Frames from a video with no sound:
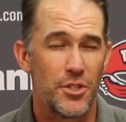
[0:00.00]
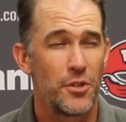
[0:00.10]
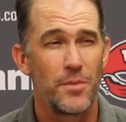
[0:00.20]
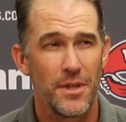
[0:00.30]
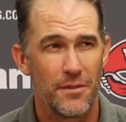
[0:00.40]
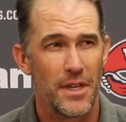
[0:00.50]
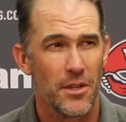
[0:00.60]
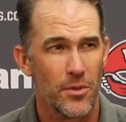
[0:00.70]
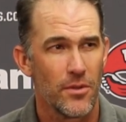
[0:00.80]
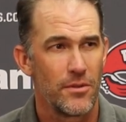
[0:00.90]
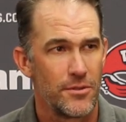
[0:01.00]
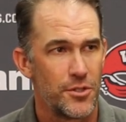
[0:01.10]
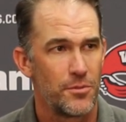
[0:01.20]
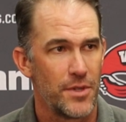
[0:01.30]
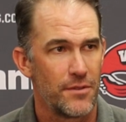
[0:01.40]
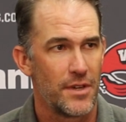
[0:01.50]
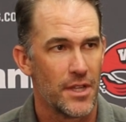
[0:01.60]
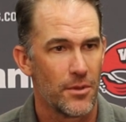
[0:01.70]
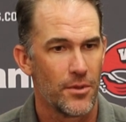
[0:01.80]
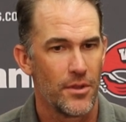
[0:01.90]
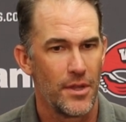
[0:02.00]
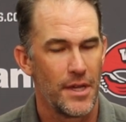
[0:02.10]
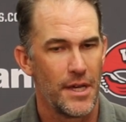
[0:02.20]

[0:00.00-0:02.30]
He should be available.